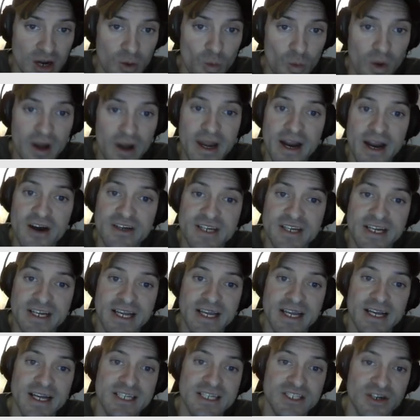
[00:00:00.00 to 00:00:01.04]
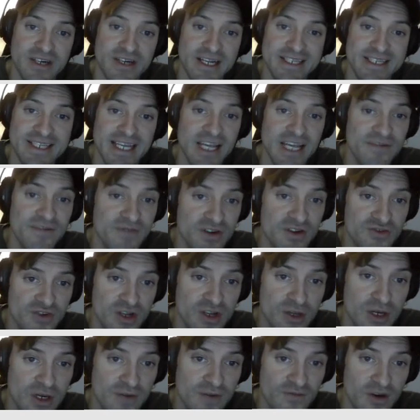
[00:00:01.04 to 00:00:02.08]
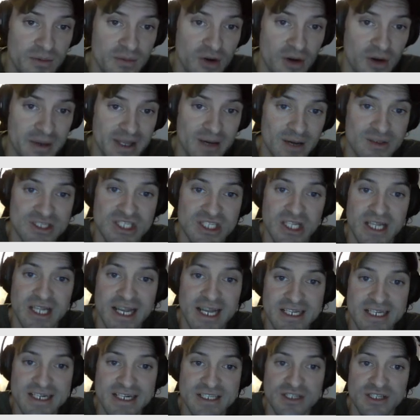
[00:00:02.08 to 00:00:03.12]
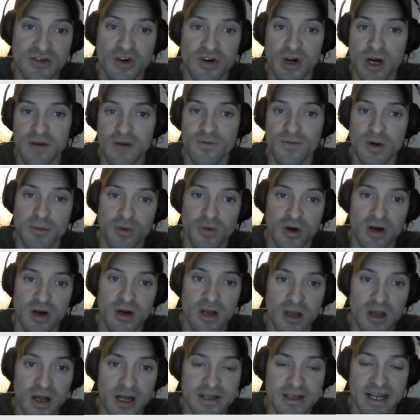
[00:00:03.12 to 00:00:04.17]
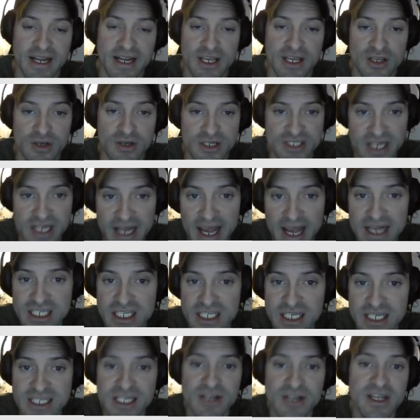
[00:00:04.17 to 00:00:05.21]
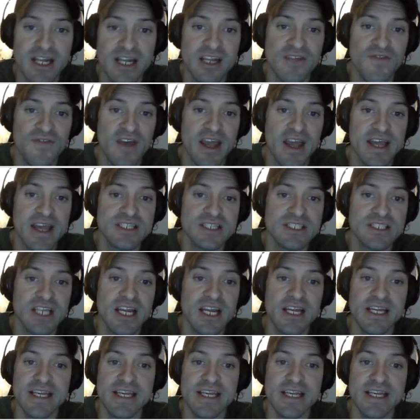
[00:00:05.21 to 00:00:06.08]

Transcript: 1 Heretic Astartes infantry unit from your army that was selected as the target of 1 more attacking unit's attacks until the end of the phase.